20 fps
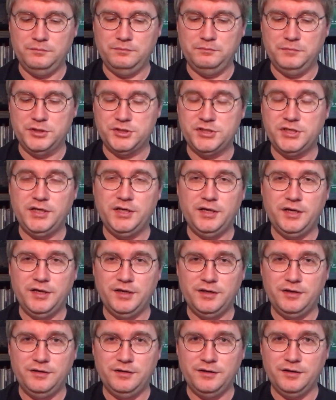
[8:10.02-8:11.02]
Machine
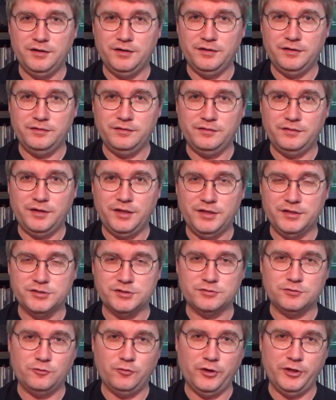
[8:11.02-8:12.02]
Head
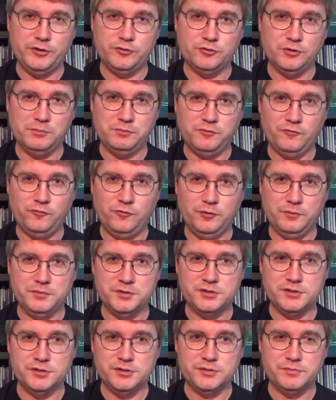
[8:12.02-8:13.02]
has great drum
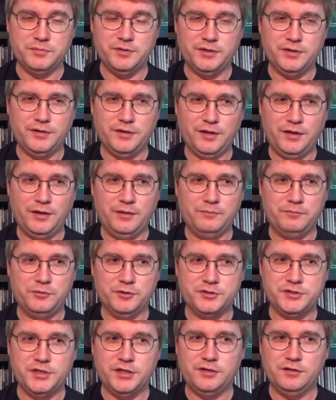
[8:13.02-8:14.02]
performances, but
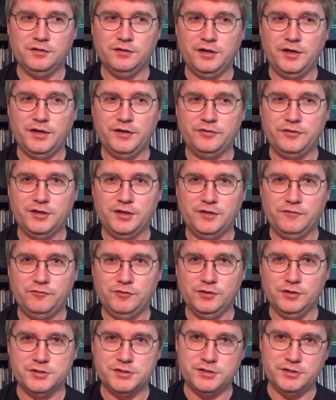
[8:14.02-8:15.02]
particularly I think if
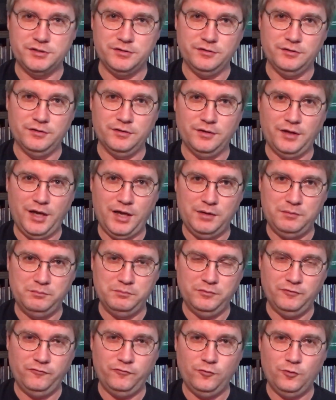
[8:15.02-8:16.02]
you listen to the album
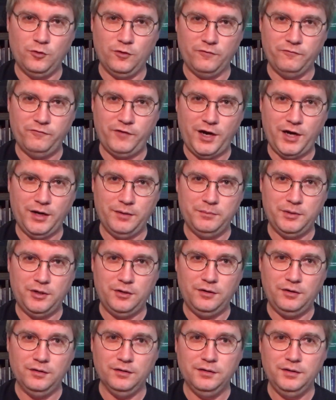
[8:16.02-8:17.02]
before,
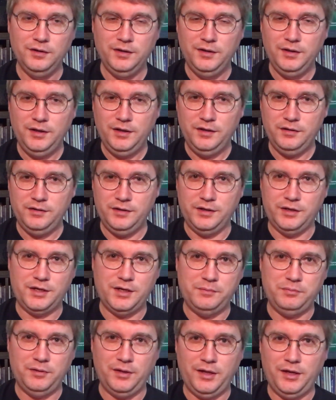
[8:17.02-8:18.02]
Fireball, and then a
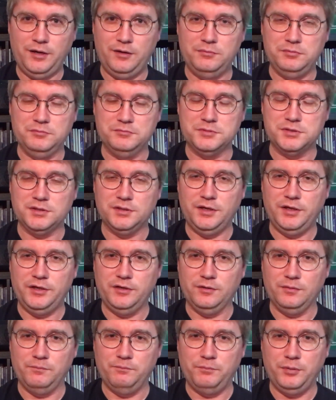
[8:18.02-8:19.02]
couple albums
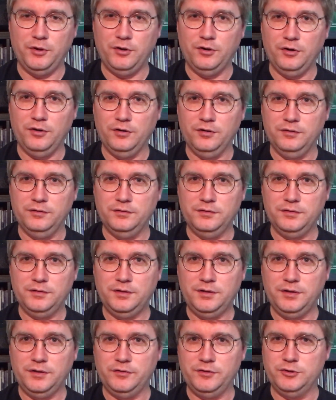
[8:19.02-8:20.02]
later, Burn,
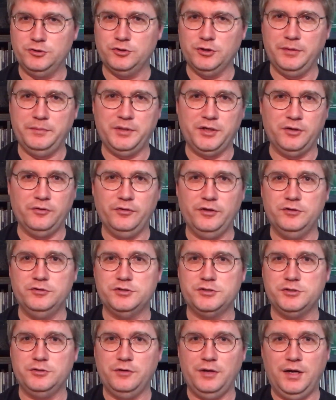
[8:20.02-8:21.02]
the drumming on those
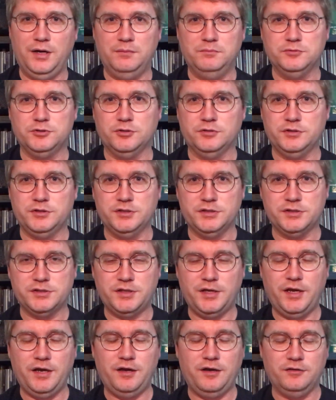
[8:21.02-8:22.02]
two albums are just
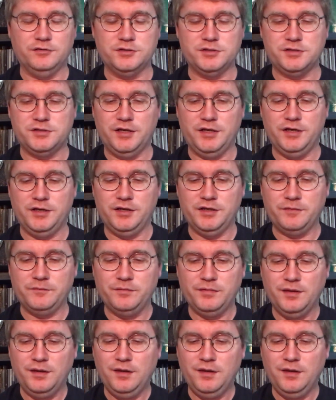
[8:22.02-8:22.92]
outstanding.